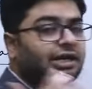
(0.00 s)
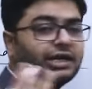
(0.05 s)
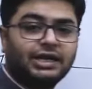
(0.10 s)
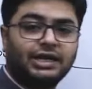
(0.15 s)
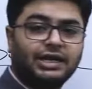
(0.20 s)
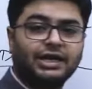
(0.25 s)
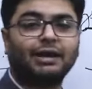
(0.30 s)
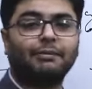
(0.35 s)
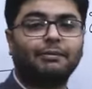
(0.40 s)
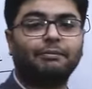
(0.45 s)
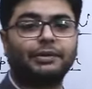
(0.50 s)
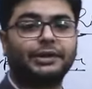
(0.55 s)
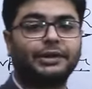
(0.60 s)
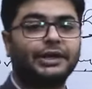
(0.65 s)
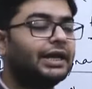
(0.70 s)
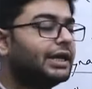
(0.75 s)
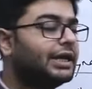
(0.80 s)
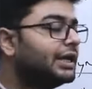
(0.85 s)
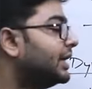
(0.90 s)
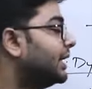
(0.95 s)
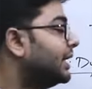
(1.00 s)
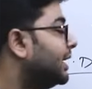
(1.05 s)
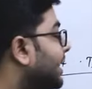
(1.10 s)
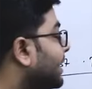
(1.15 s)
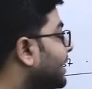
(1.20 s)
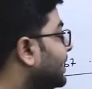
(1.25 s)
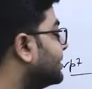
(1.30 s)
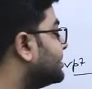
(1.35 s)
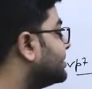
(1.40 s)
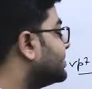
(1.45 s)
in any company,
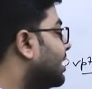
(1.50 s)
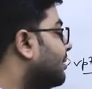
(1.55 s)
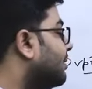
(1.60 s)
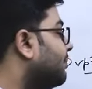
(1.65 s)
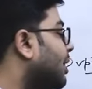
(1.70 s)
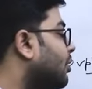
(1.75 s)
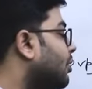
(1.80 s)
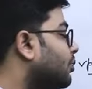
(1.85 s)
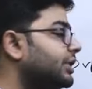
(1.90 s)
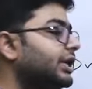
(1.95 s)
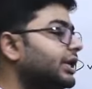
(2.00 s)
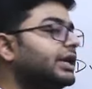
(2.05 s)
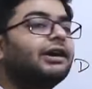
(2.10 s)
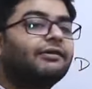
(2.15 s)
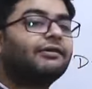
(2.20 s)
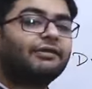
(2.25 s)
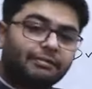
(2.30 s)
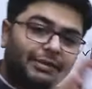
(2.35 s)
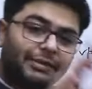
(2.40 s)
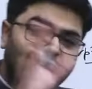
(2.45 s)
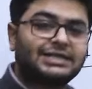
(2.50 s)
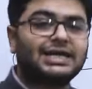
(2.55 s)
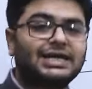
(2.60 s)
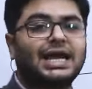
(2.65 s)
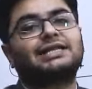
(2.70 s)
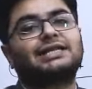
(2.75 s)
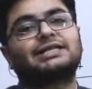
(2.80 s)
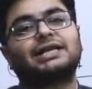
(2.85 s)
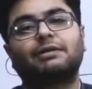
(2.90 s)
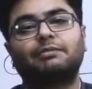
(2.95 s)
it is about the government's
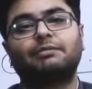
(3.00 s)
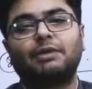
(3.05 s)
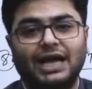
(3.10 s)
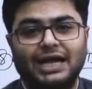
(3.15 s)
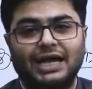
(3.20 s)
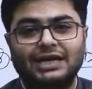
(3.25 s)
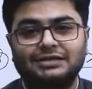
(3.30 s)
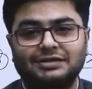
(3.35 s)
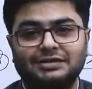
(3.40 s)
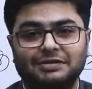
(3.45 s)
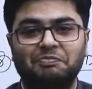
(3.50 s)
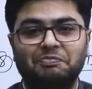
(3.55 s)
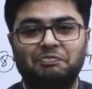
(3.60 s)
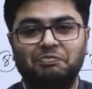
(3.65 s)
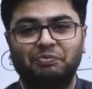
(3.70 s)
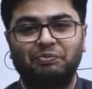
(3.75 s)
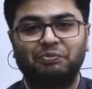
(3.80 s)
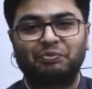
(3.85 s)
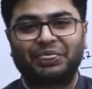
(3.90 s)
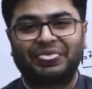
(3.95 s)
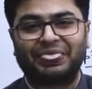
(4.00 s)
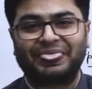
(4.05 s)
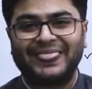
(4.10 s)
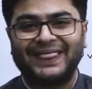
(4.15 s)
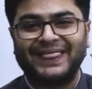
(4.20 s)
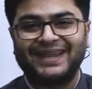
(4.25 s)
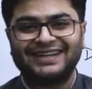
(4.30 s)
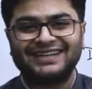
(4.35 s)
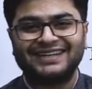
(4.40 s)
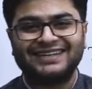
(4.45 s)
HR mechanism,
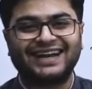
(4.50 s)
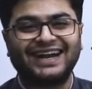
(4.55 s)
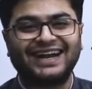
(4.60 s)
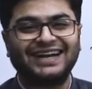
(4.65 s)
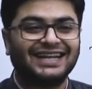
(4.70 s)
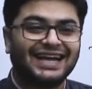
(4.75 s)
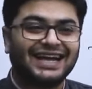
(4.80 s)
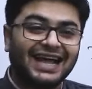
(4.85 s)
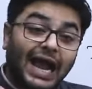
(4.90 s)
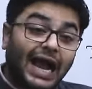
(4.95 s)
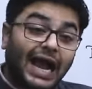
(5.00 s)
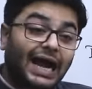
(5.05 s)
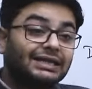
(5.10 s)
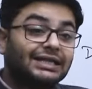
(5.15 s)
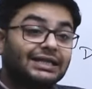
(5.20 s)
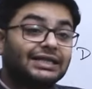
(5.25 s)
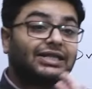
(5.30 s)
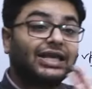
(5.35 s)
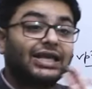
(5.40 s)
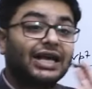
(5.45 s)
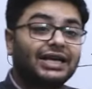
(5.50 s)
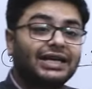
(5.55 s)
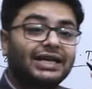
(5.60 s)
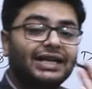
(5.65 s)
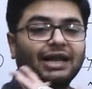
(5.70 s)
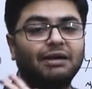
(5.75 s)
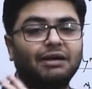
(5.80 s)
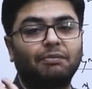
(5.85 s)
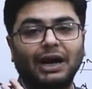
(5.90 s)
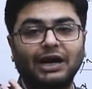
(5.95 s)
right? And the
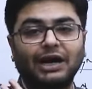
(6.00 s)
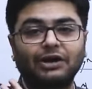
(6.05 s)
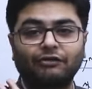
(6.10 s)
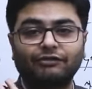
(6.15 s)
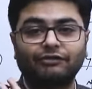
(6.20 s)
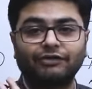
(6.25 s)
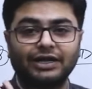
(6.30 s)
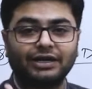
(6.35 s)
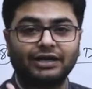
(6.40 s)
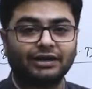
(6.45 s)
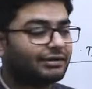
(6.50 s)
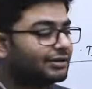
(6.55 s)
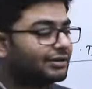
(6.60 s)
theoretical part of it,